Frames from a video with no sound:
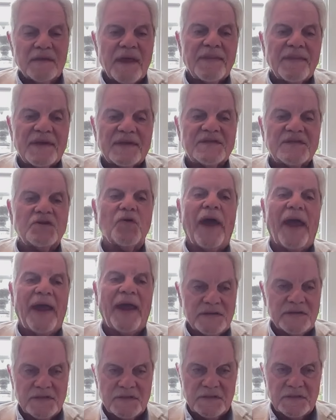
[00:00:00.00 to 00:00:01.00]
then there's no
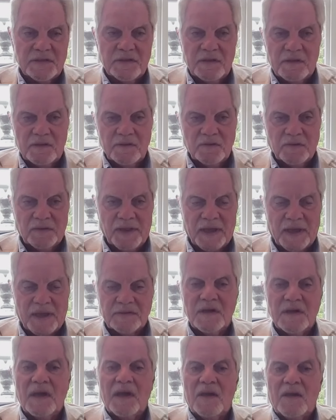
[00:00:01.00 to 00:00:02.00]
end to
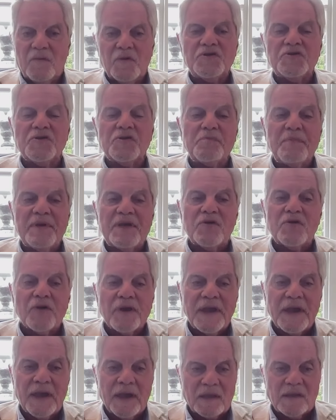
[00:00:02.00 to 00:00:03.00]
that. We should be
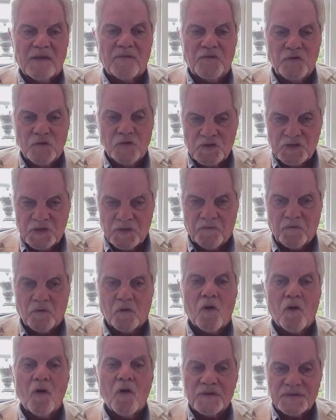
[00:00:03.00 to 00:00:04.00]
looking at the future
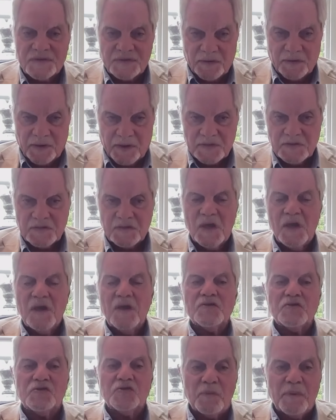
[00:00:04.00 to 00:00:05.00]
for all Syrians
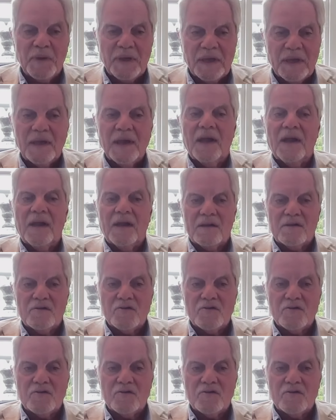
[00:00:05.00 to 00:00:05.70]
to be